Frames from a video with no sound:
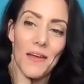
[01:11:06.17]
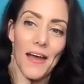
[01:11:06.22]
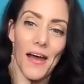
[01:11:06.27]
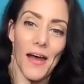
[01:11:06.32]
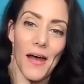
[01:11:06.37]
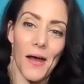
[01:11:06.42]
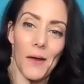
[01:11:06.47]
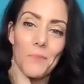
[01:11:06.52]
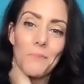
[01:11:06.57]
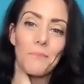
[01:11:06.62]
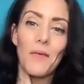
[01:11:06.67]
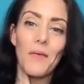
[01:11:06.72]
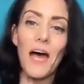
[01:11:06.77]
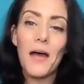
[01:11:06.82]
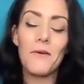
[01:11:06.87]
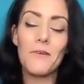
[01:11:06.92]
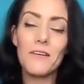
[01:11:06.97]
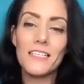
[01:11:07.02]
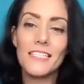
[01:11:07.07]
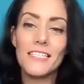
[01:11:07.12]
Yeah,
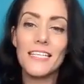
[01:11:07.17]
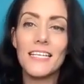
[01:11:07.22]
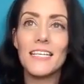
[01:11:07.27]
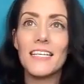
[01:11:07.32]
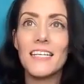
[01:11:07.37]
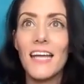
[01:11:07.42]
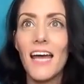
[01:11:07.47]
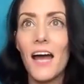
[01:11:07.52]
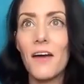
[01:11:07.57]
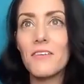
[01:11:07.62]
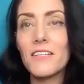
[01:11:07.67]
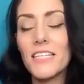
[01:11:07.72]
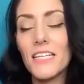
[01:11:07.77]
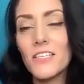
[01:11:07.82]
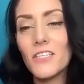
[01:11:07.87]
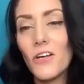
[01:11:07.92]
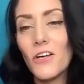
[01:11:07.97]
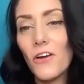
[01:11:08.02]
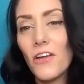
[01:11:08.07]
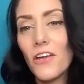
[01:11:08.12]
I was in, yeah, I was in
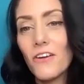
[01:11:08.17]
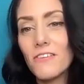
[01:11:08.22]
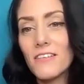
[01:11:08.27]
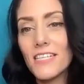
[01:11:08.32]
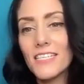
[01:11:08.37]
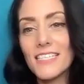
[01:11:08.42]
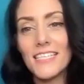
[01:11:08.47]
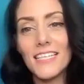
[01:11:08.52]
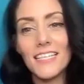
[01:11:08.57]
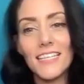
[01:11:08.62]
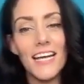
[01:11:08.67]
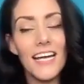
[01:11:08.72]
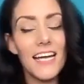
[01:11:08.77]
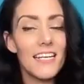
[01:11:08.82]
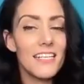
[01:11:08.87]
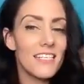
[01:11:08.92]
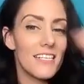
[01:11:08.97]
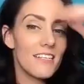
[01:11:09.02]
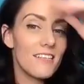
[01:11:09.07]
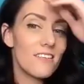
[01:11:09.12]
Tokyo
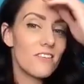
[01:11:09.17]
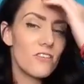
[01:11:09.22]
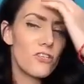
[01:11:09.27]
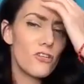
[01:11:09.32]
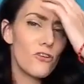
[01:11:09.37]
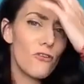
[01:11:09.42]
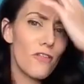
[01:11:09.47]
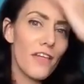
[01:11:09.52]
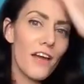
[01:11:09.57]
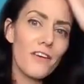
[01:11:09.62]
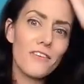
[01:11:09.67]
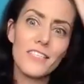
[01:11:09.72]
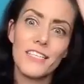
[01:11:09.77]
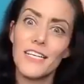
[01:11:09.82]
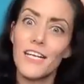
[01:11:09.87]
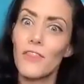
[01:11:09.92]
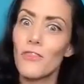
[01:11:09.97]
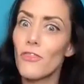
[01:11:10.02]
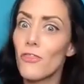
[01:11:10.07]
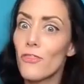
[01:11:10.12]
Disneyland in two thousand
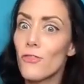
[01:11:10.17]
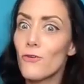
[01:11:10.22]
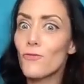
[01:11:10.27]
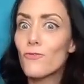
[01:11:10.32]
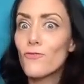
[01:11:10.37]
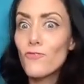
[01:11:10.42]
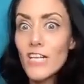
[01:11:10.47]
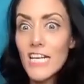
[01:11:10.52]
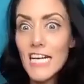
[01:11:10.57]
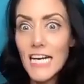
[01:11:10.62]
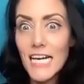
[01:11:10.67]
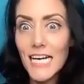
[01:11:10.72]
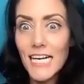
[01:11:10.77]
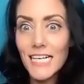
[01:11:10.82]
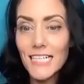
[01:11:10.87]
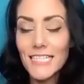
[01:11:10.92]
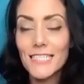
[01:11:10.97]
three.